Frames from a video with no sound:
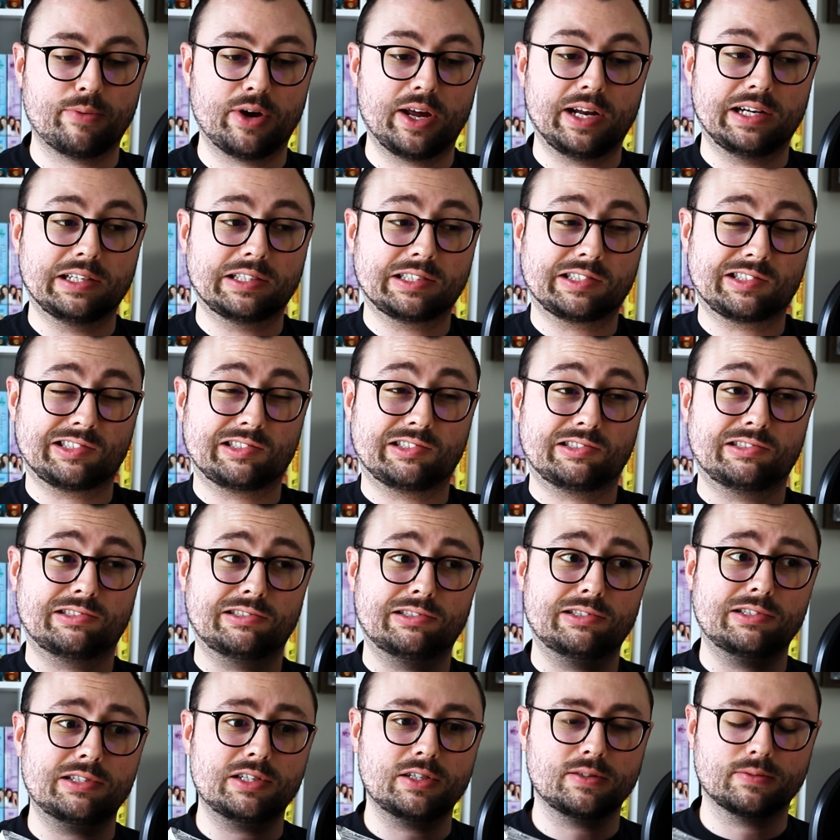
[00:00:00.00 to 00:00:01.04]
but
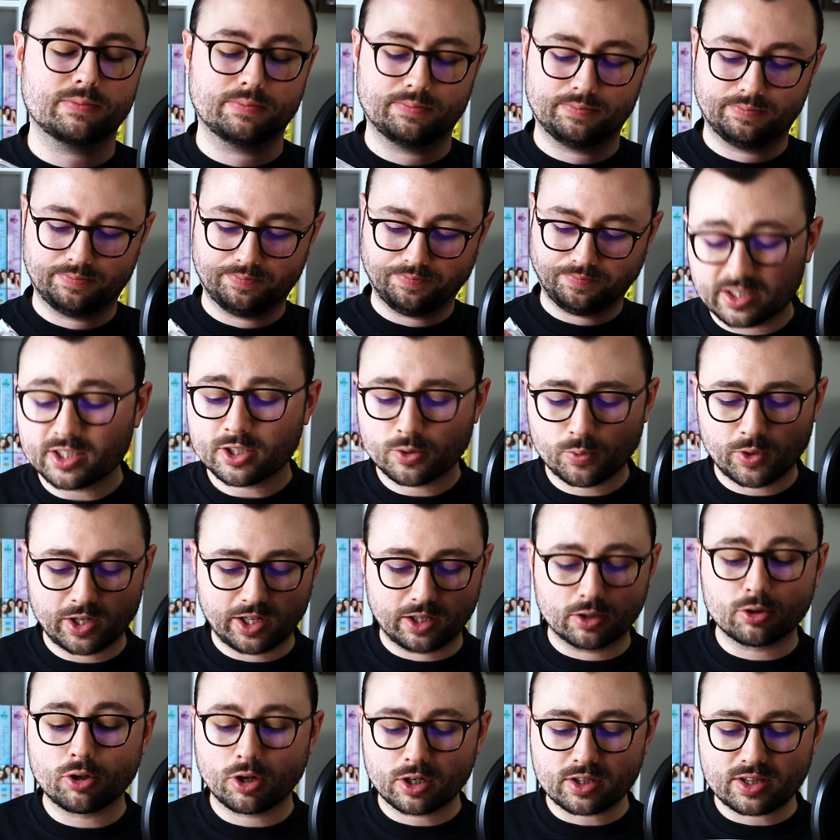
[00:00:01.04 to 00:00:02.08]
it doesn't
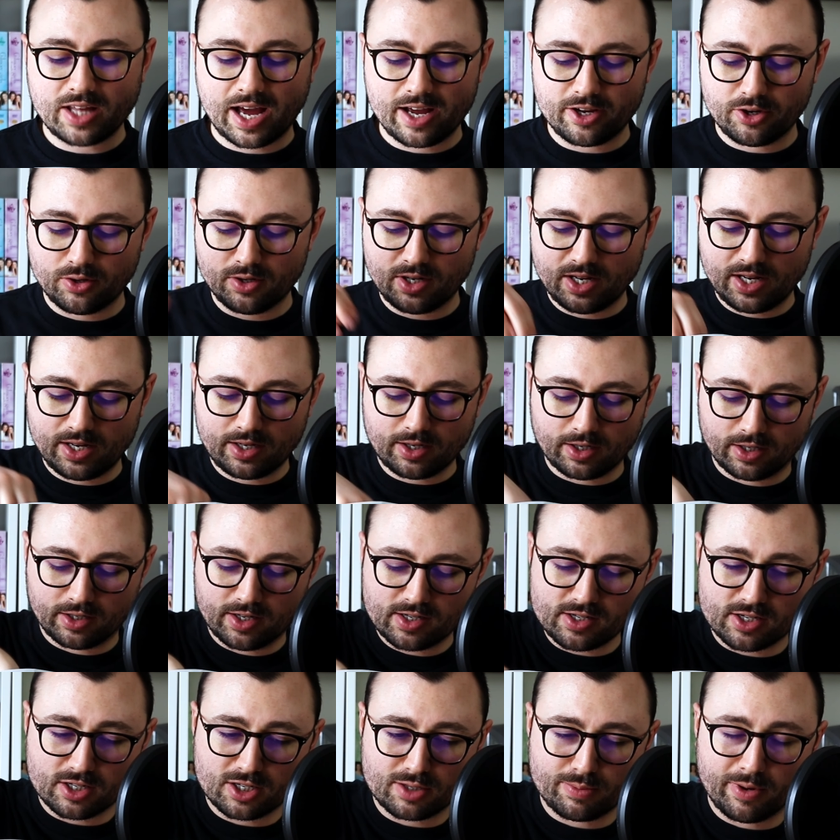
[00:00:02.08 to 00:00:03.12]
really look that unique. It
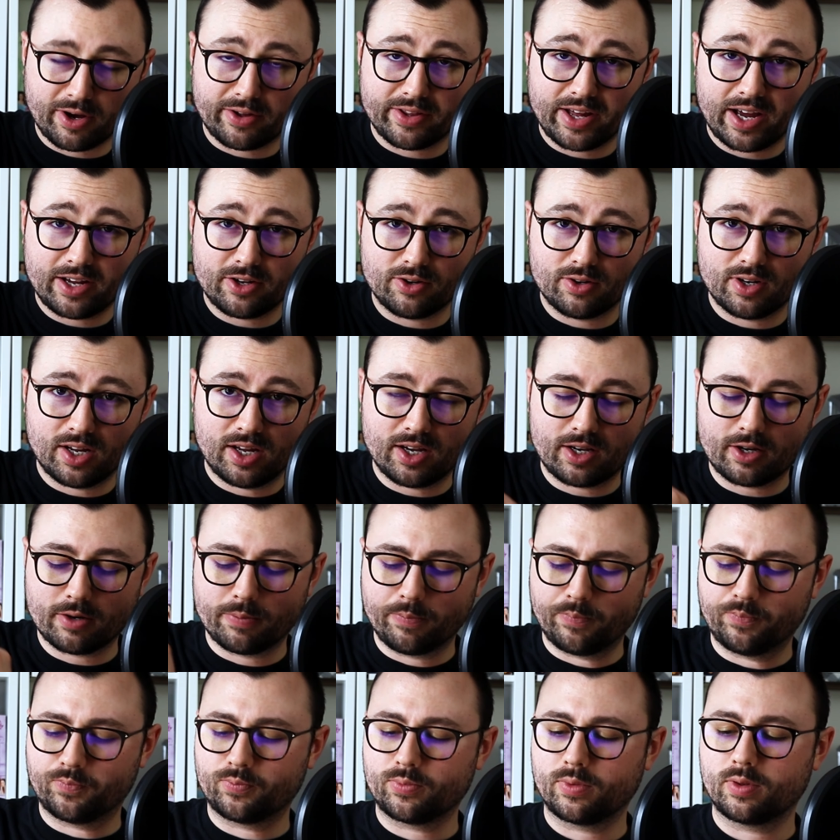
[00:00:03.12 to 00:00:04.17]
doesn't smell that unique,
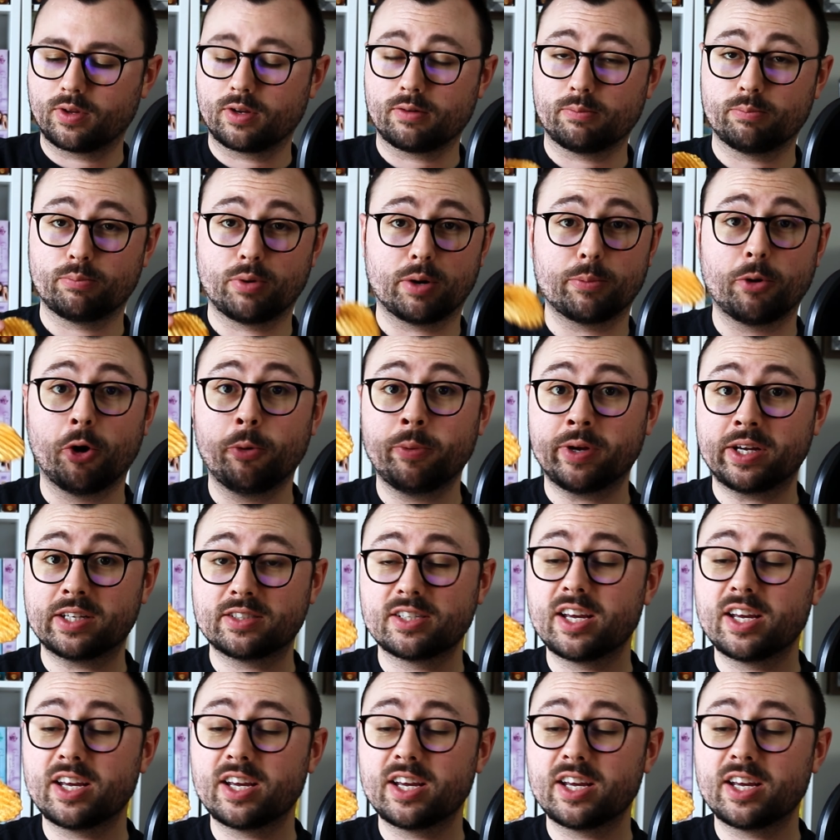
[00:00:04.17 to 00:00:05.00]
but I'm hoping it